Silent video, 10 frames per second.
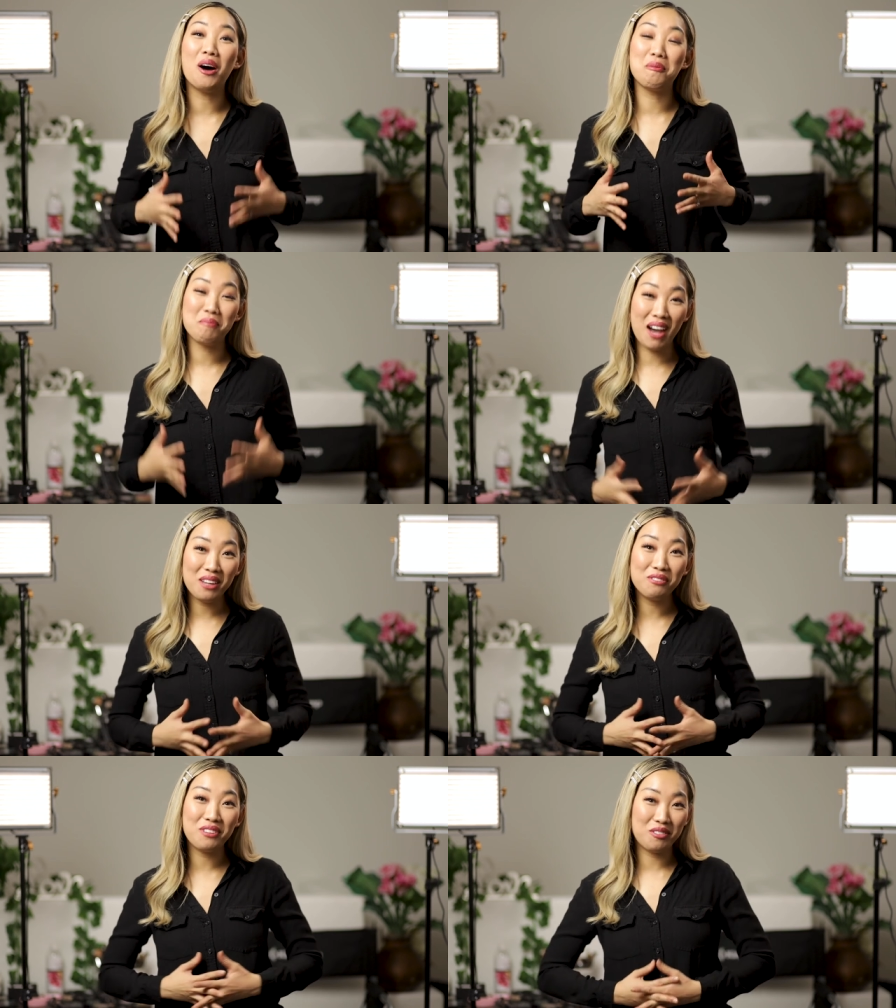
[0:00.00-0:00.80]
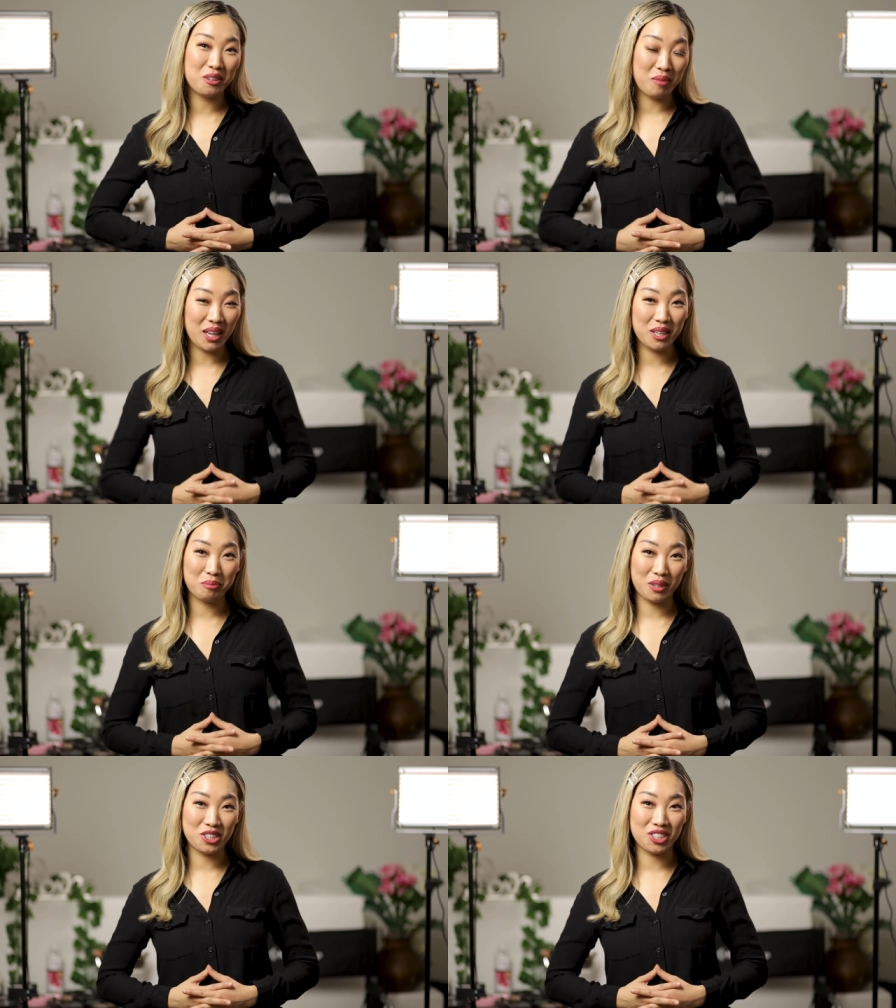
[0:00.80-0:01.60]
on my favorite
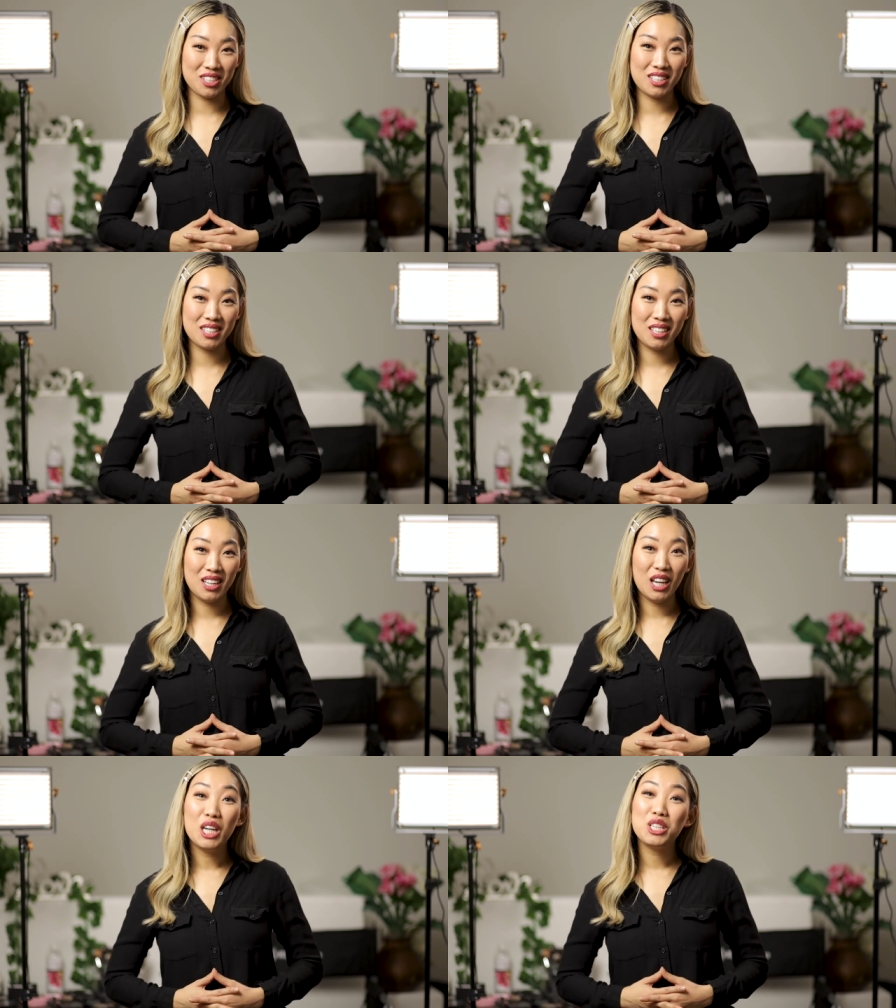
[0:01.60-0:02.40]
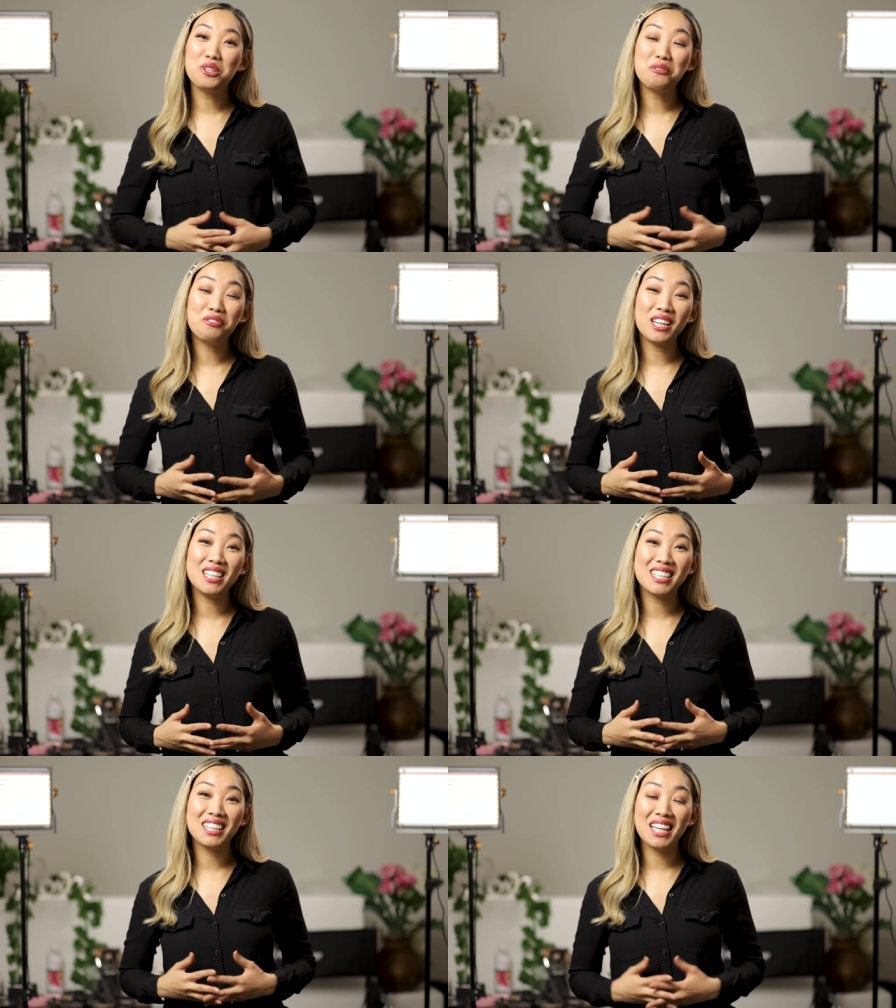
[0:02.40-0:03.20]
makeup brushes. Don't
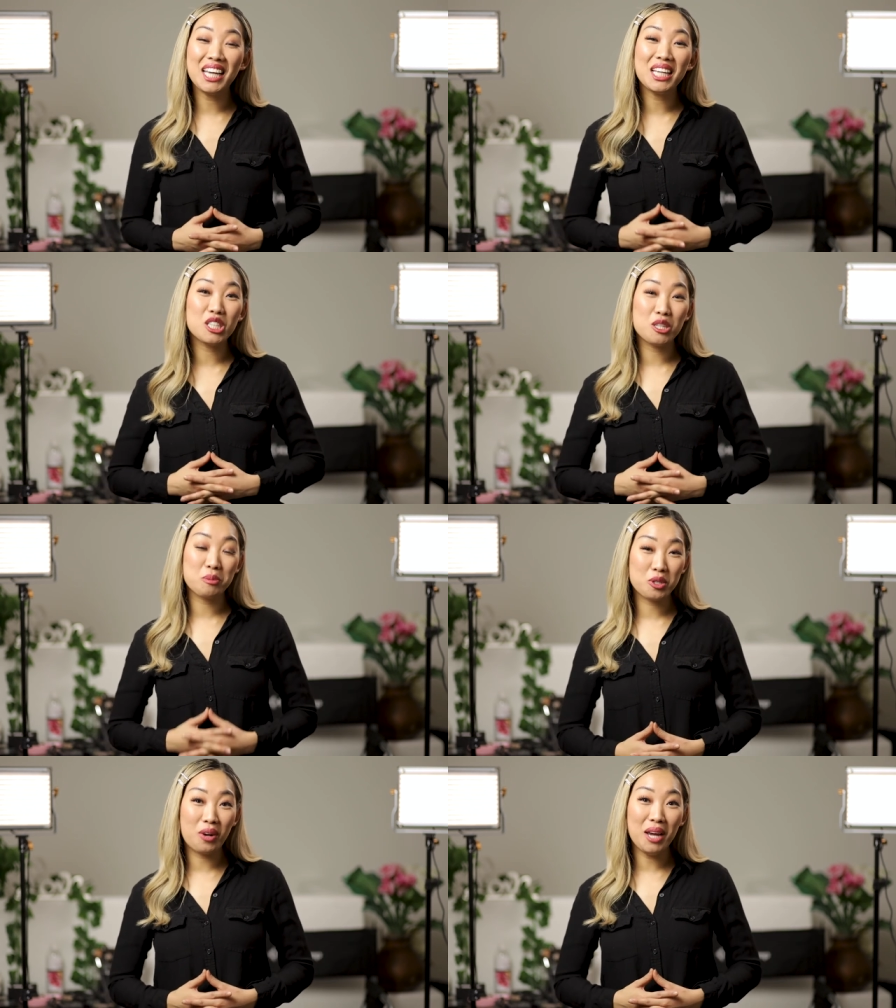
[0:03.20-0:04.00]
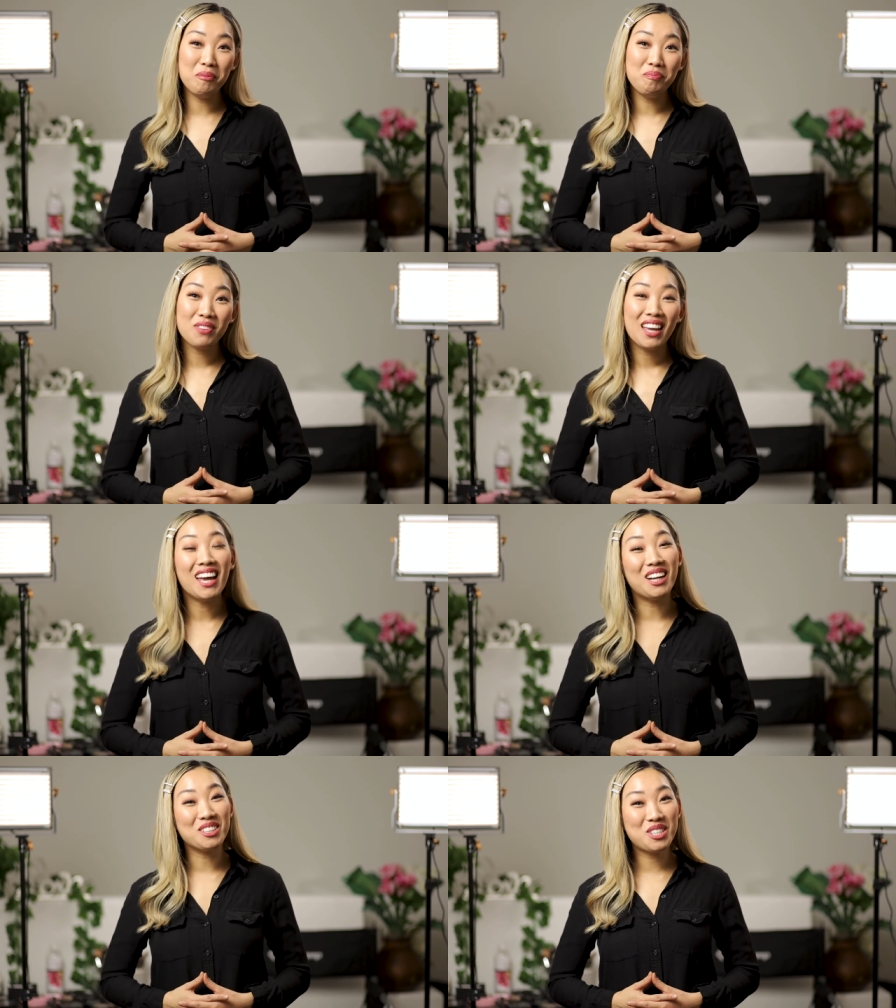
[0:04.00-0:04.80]
forget to like and subscribe,
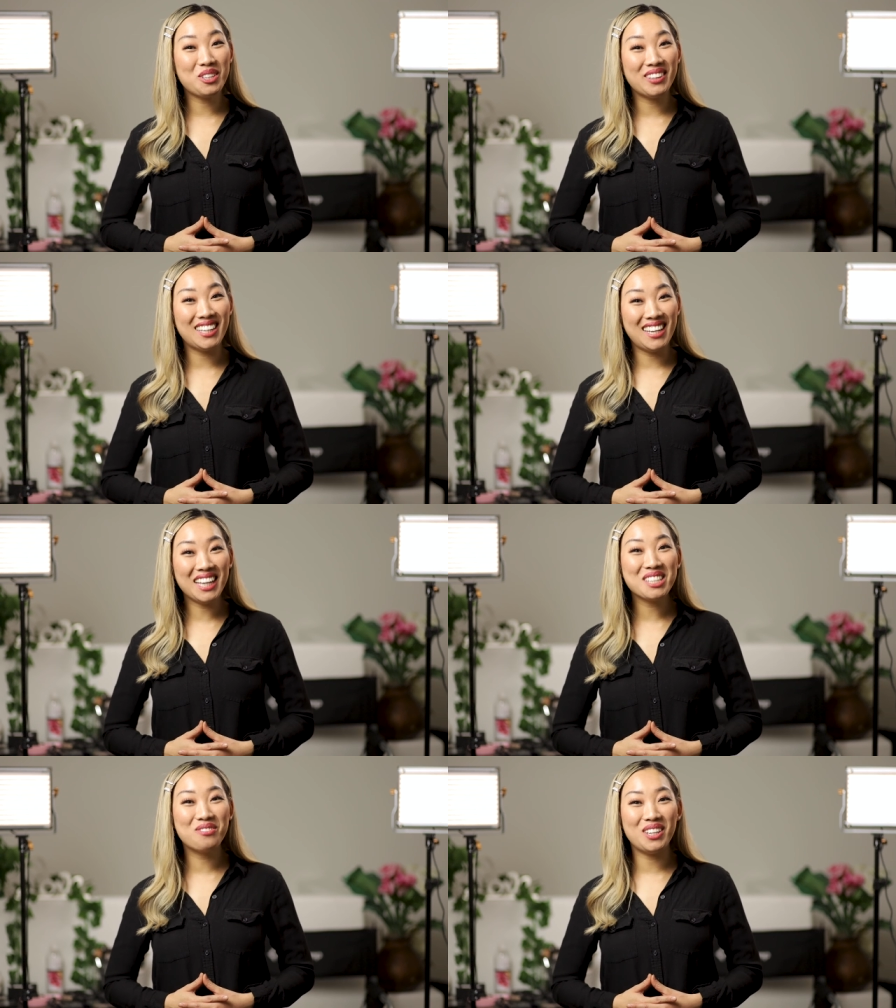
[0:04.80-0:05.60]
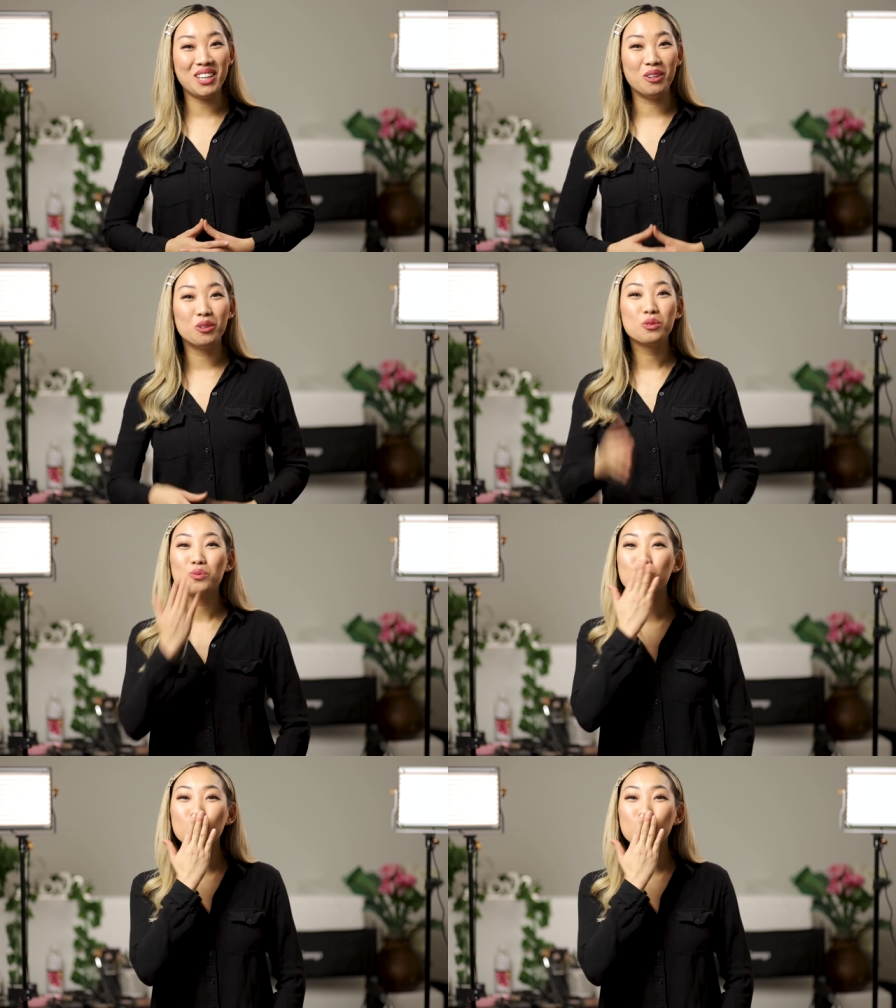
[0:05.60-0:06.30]
and I'll see you in the next video.